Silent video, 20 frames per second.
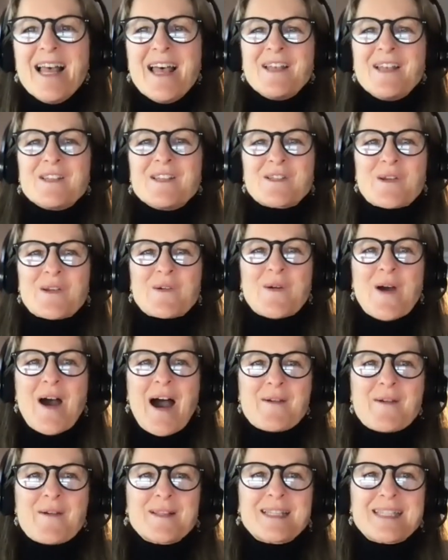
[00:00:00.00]
So
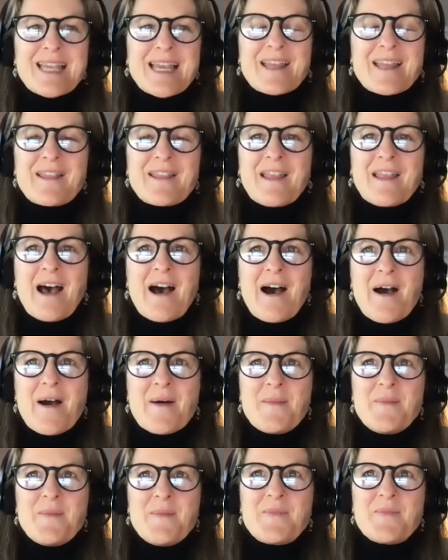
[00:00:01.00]
I would say,
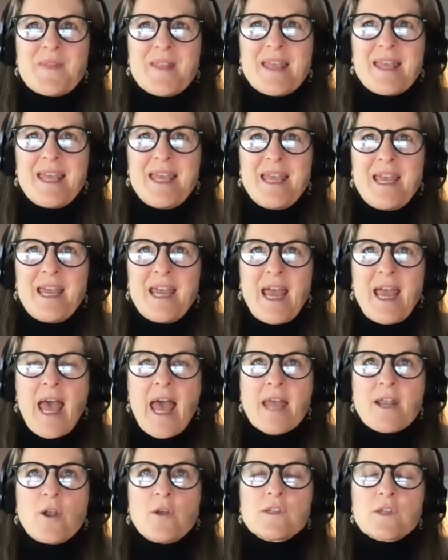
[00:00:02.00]
and
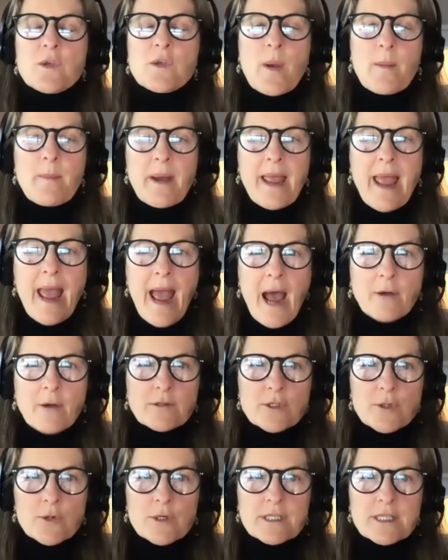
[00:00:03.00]
also by
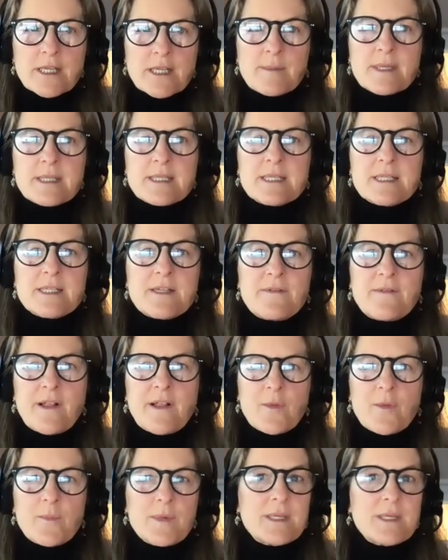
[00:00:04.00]
outsourcing business
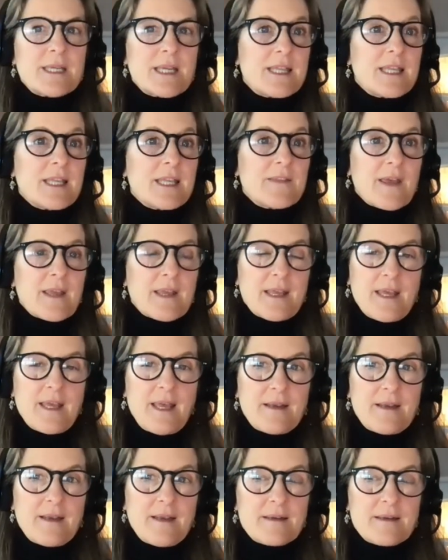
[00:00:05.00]
development, I think that
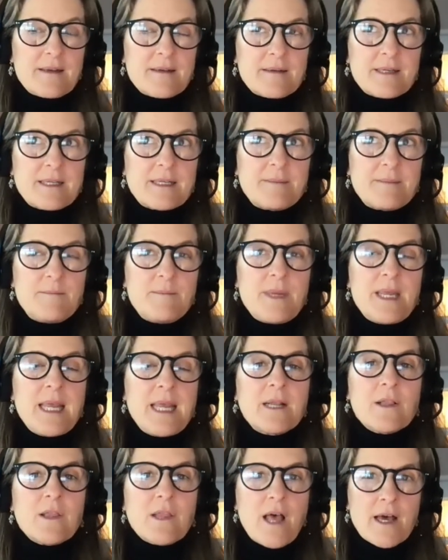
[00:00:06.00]
can
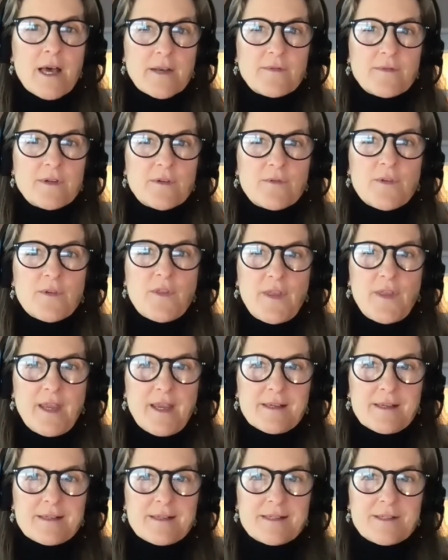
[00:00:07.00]
mean a lot of different
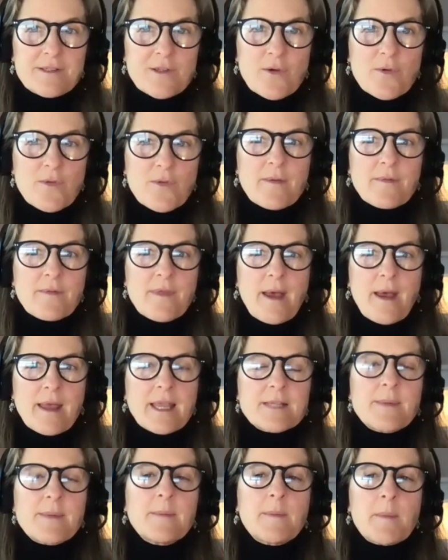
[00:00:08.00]
things. So that, I
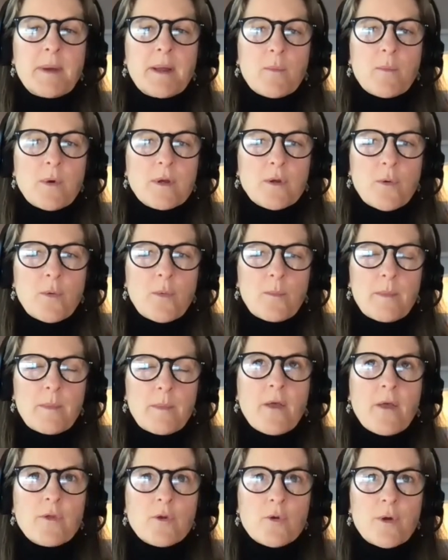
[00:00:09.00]
guess maybe my
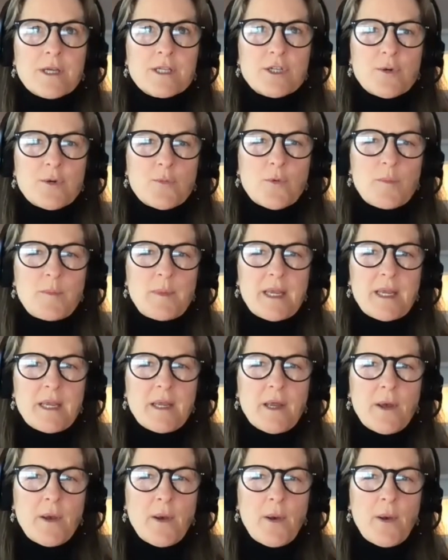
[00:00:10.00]
other question would be,